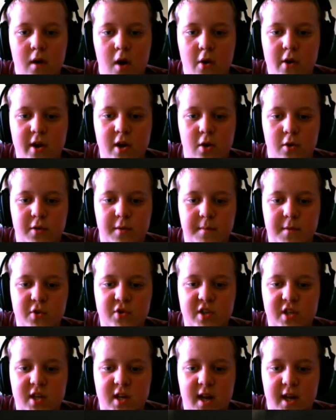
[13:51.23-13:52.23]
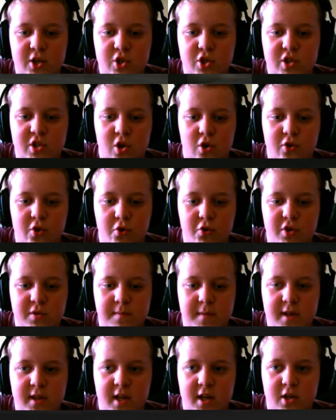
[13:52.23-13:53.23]
Okay, no, the music didn't actually start though. It just
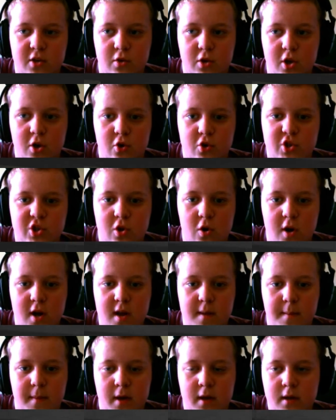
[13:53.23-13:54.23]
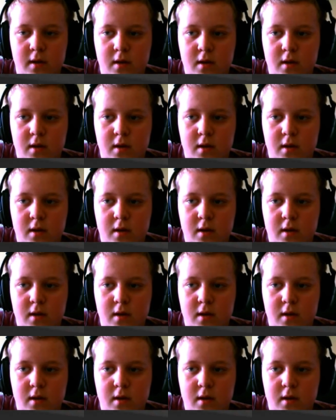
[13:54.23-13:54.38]
made like a little scream.